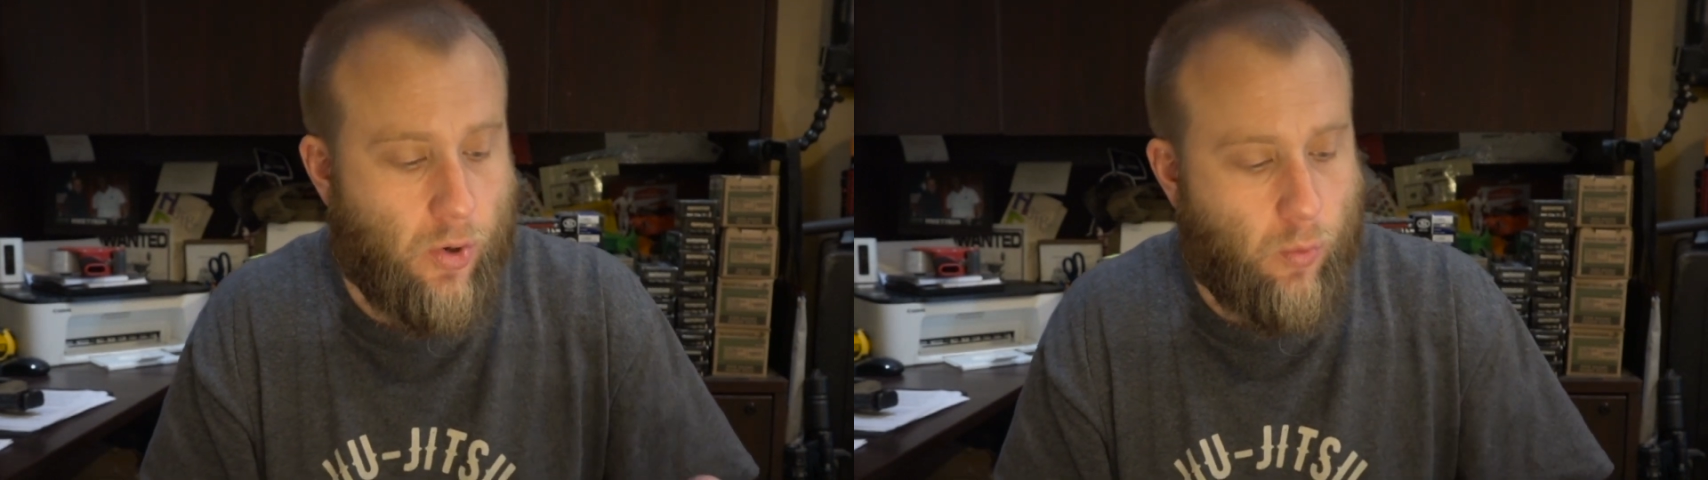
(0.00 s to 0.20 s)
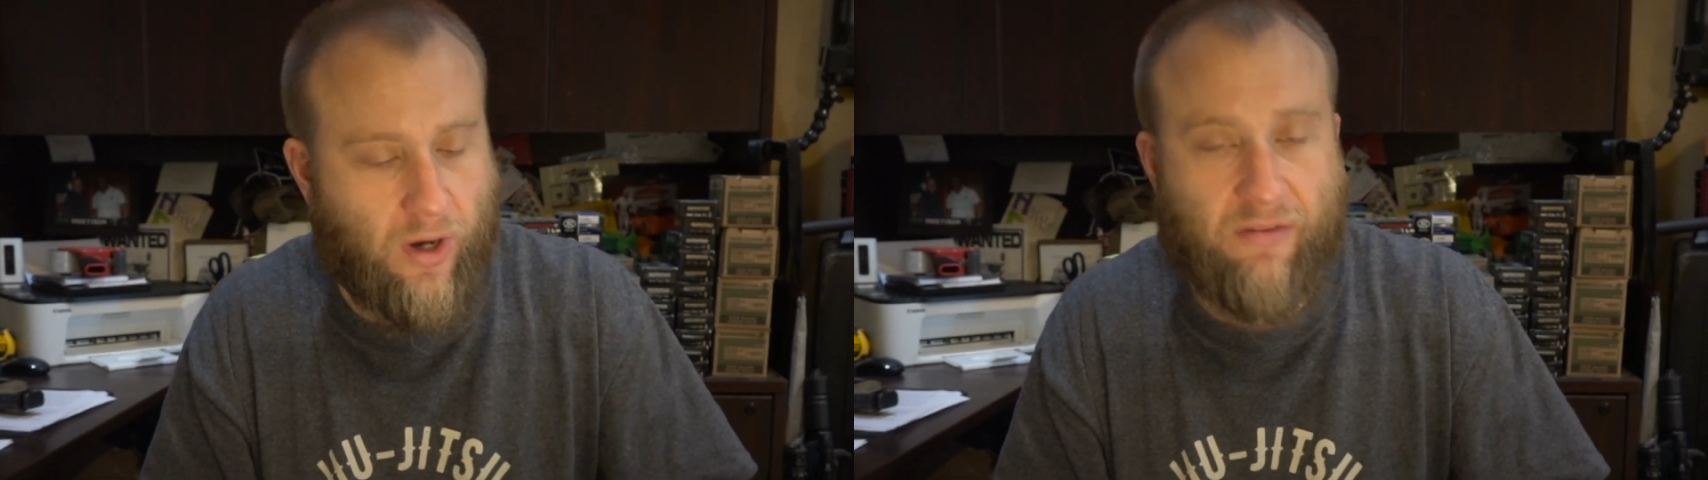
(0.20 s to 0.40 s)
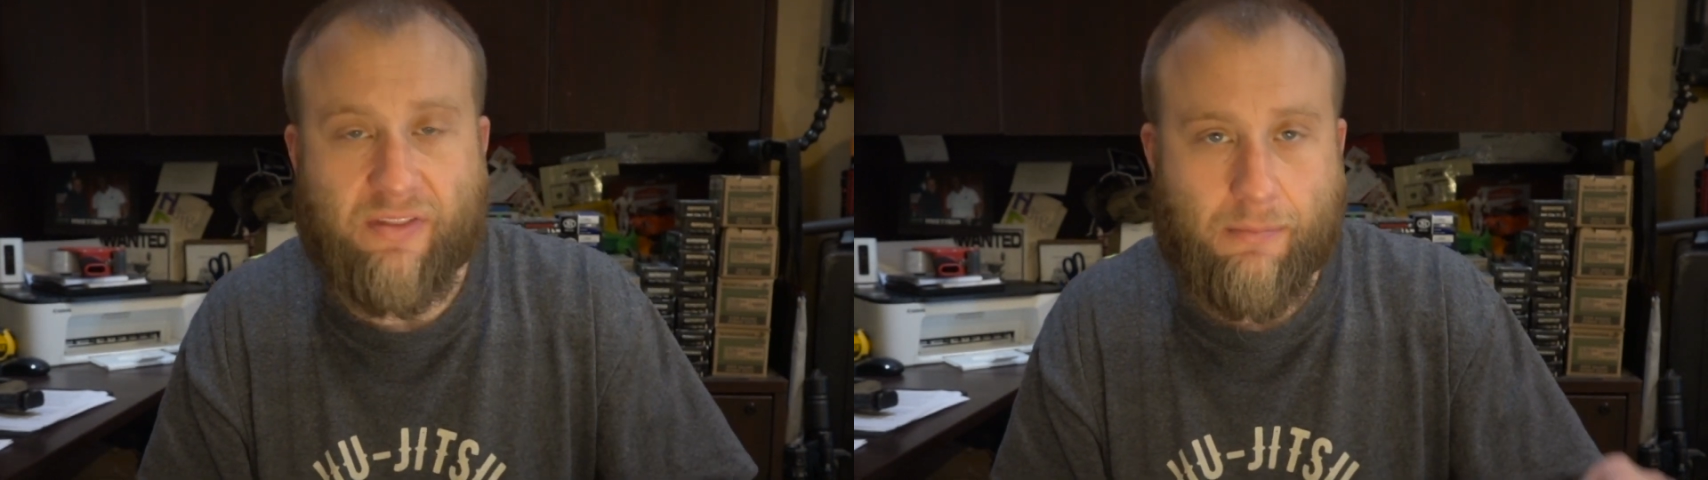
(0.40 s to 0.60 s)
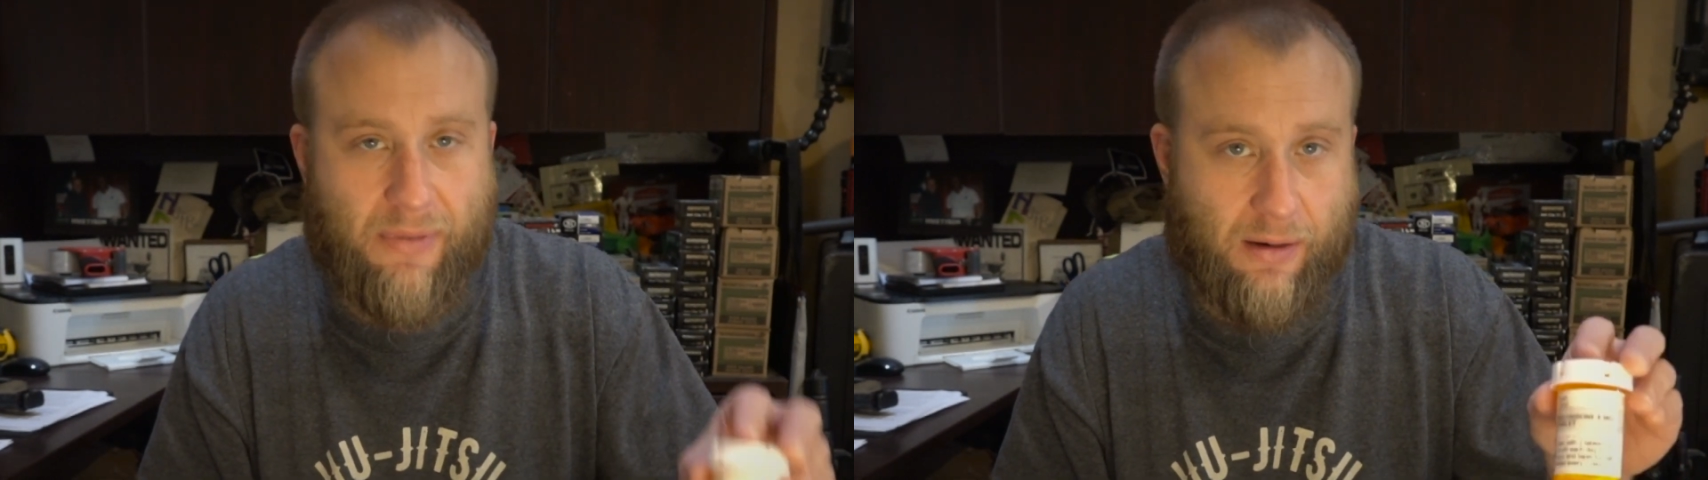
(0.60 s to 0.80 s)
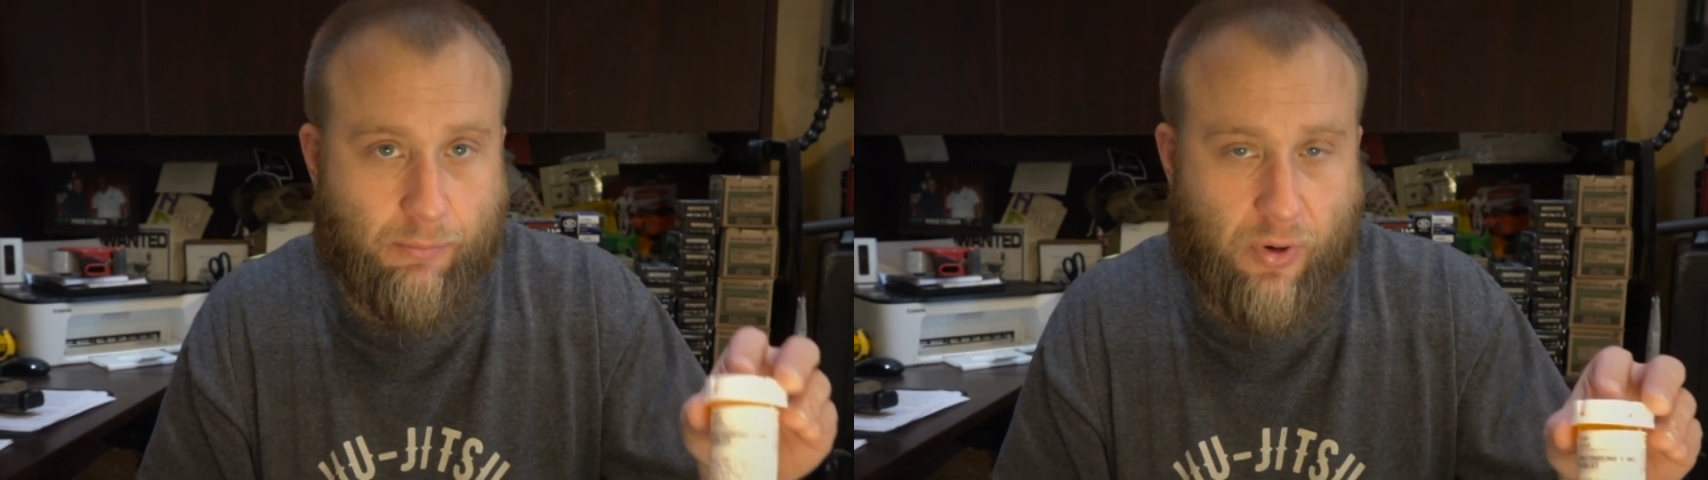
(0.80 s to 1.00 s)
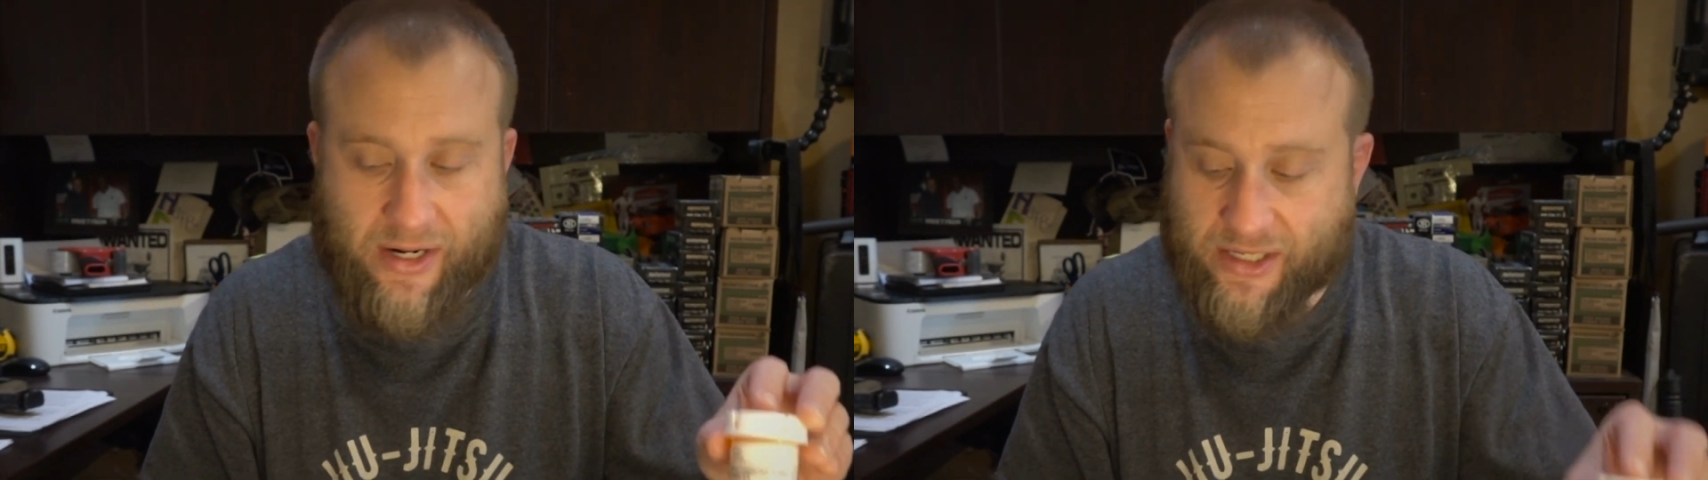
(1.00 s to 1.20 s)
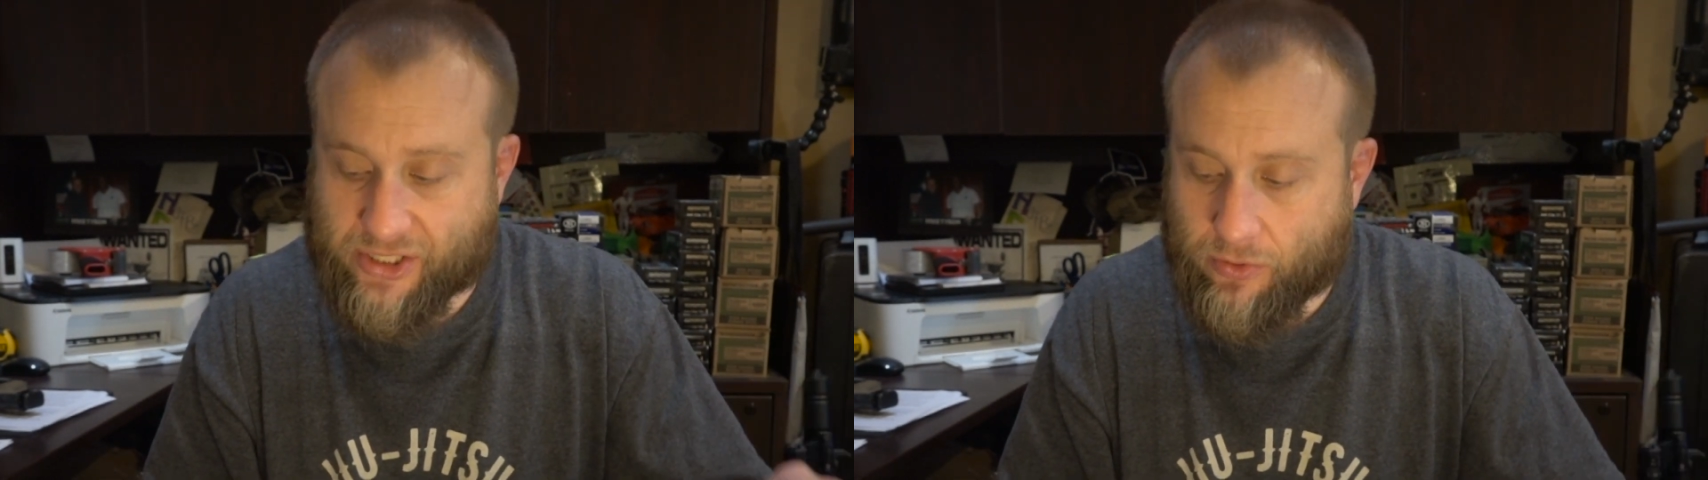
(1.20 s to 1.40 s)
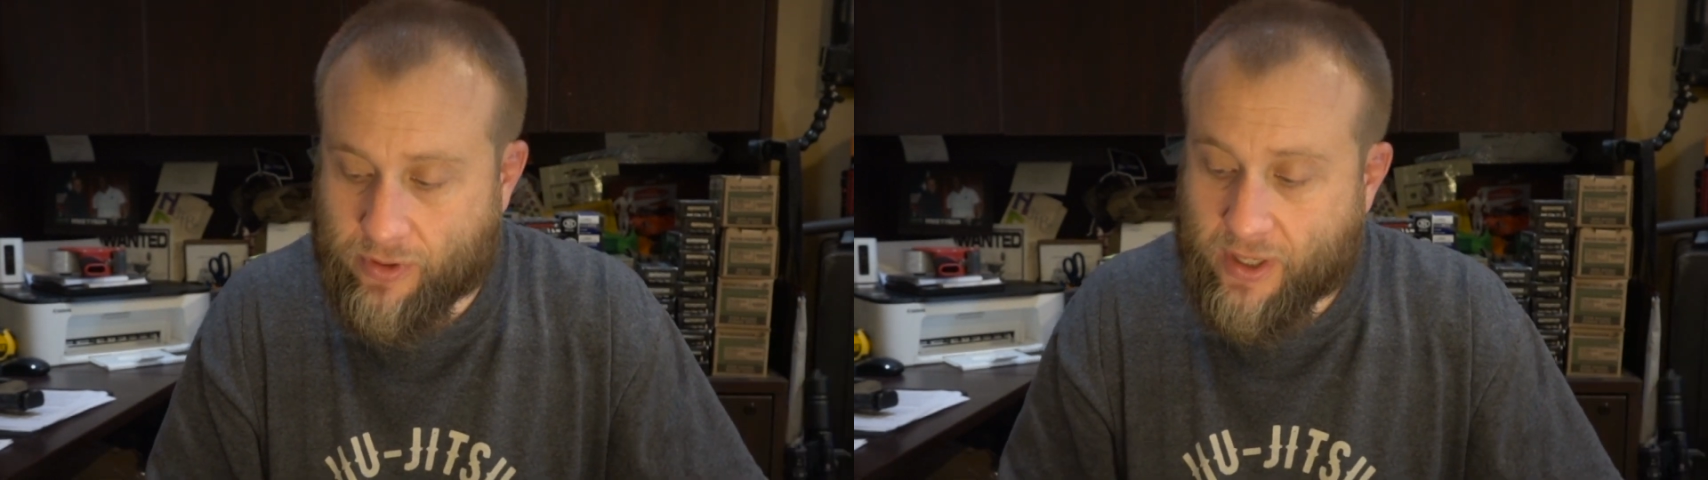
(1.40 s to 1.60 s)
one of them being
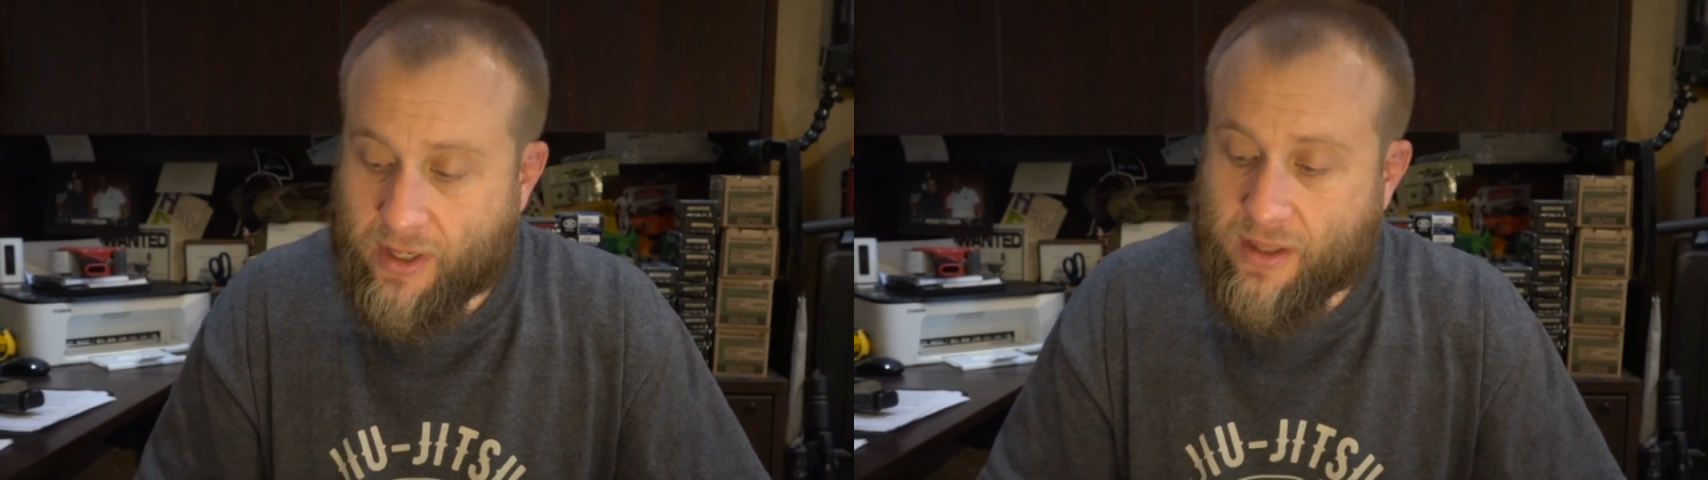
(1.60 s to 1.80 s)
prednisone,